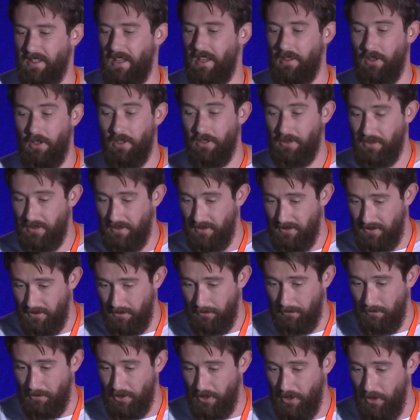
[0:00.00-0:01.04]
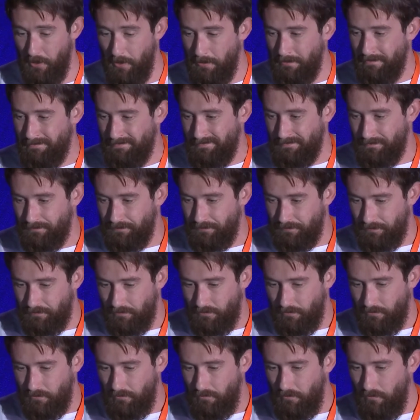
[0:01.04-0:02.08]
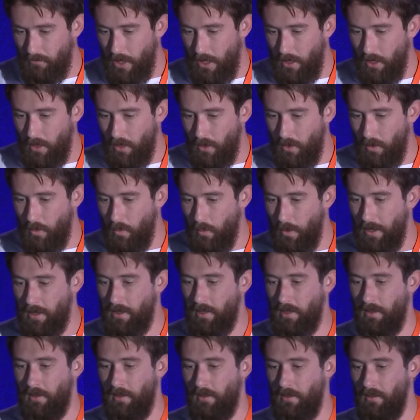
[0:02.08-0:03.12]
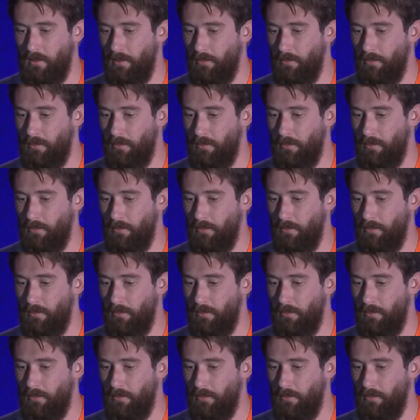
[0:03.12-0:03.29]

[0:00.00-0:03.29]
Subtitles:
and the hook system. So, we can